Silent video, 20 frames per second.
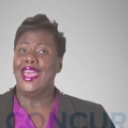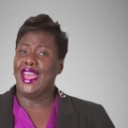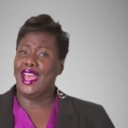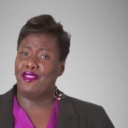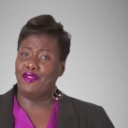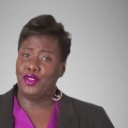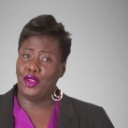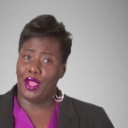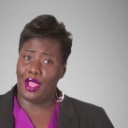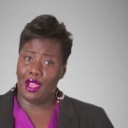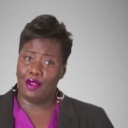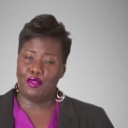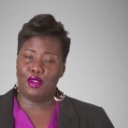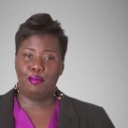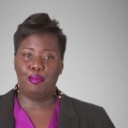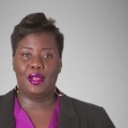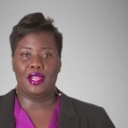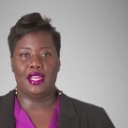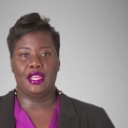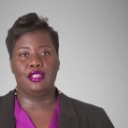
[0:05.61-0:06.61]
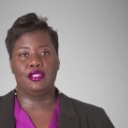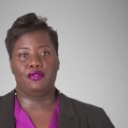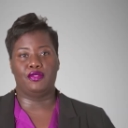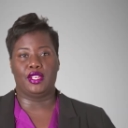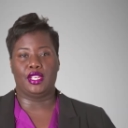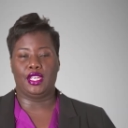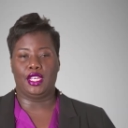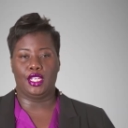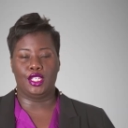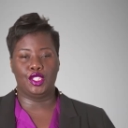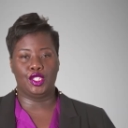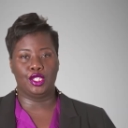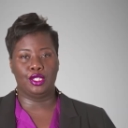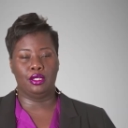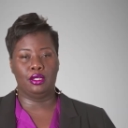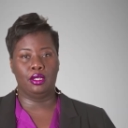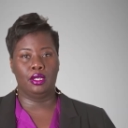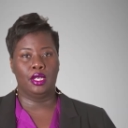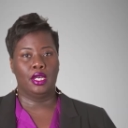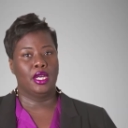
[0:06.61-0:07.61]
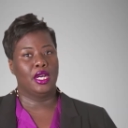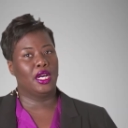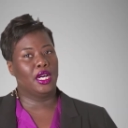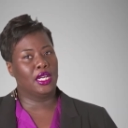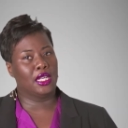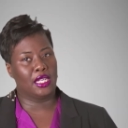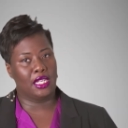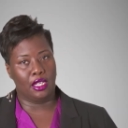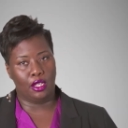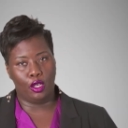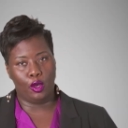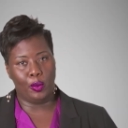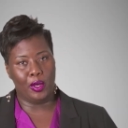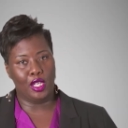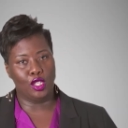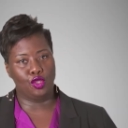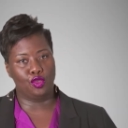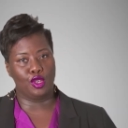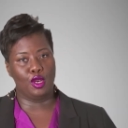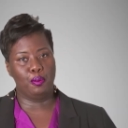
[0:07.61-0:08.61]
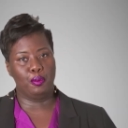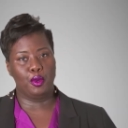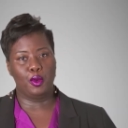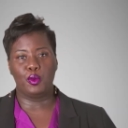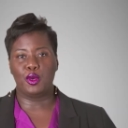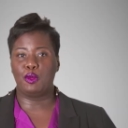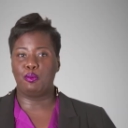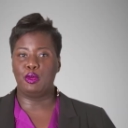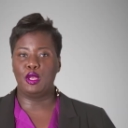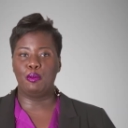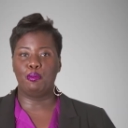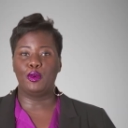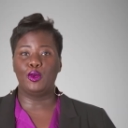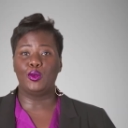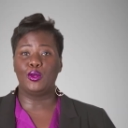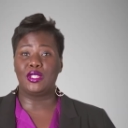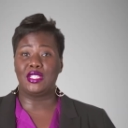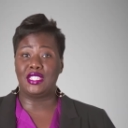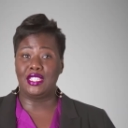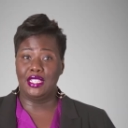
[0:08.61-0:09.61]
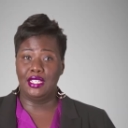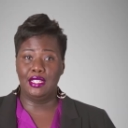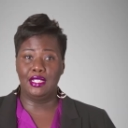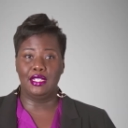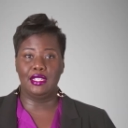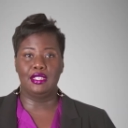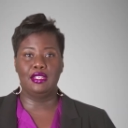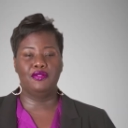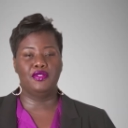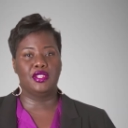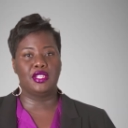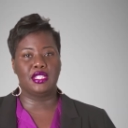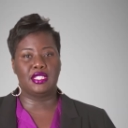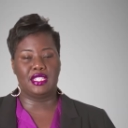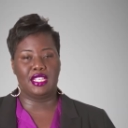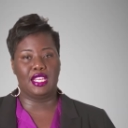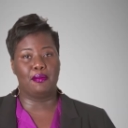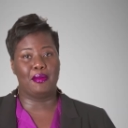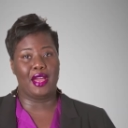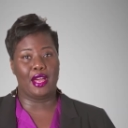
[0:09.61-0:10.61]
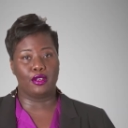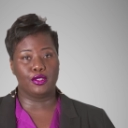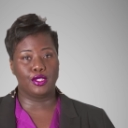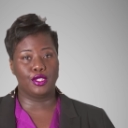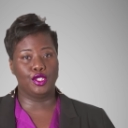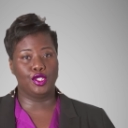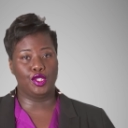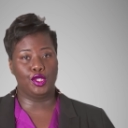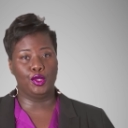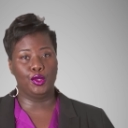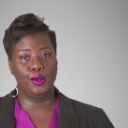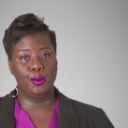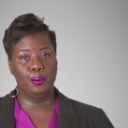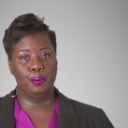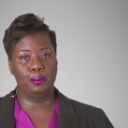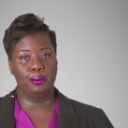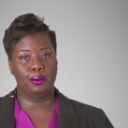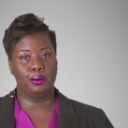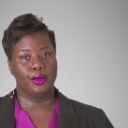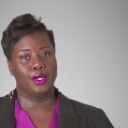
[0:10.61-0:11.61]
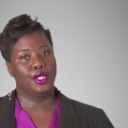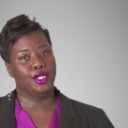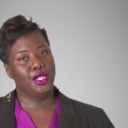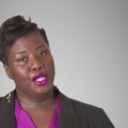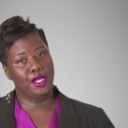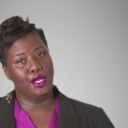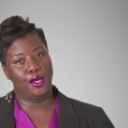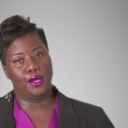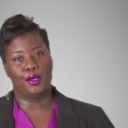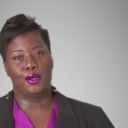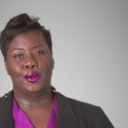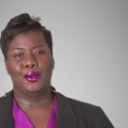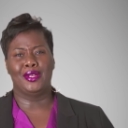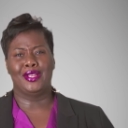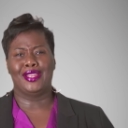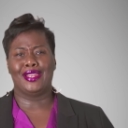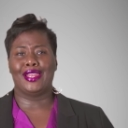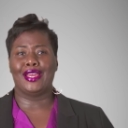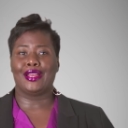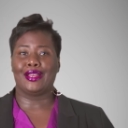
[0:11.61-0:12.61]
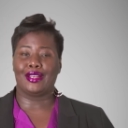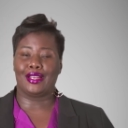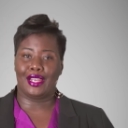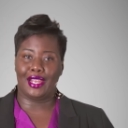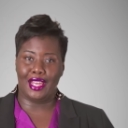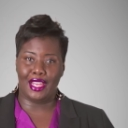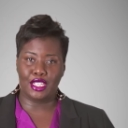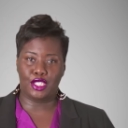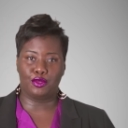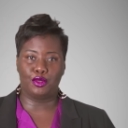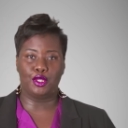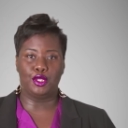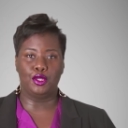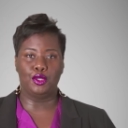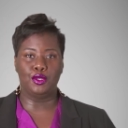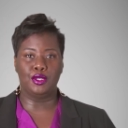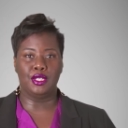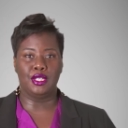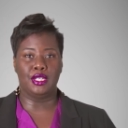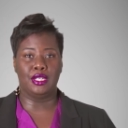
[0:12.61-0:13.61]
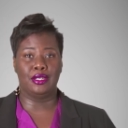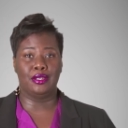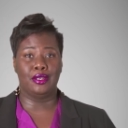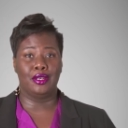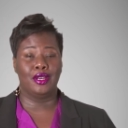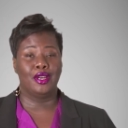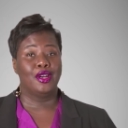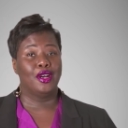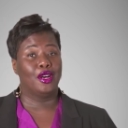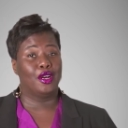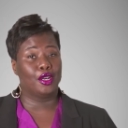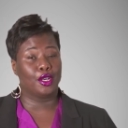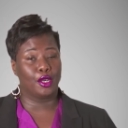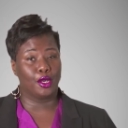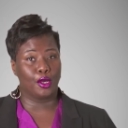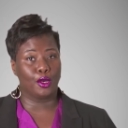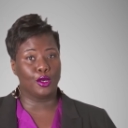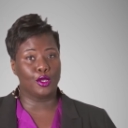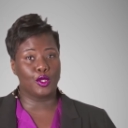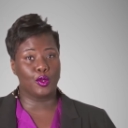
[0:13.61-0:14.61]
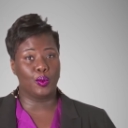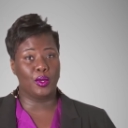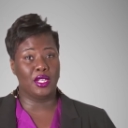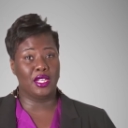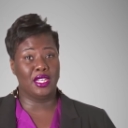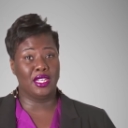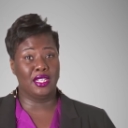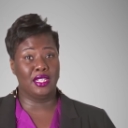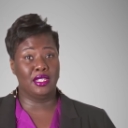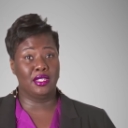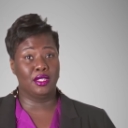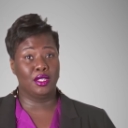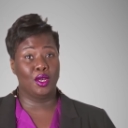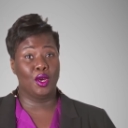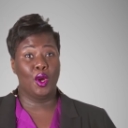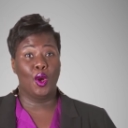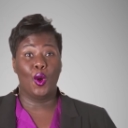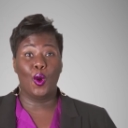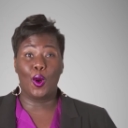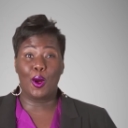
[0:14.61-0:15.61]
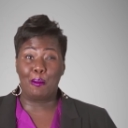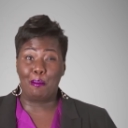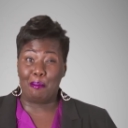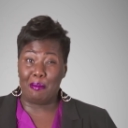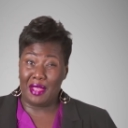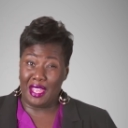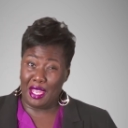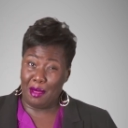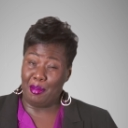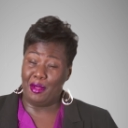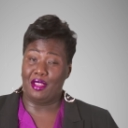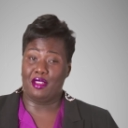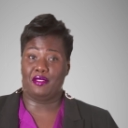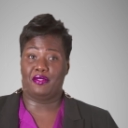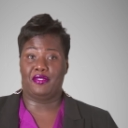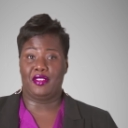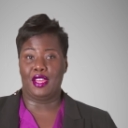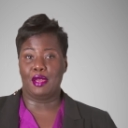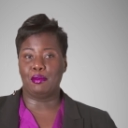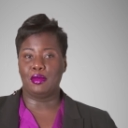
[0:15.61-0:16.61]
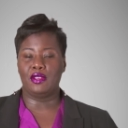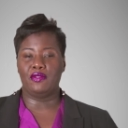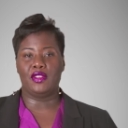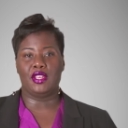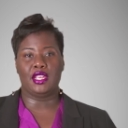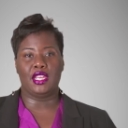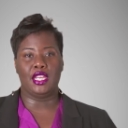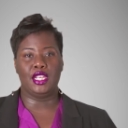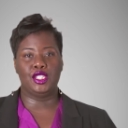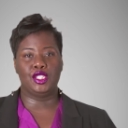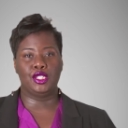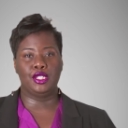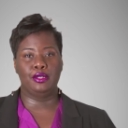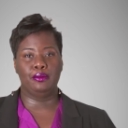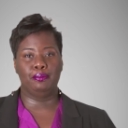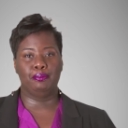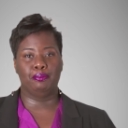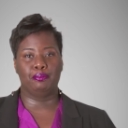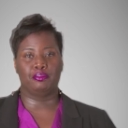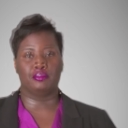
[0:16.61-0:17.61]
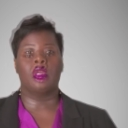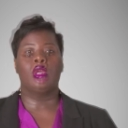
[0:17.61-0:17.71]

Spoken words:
Have you ever planned a vacation, a getaway trip with people who didn't live in the same house as you? You know, like a class reunion, a girls' weekend, or maybe a family vacation?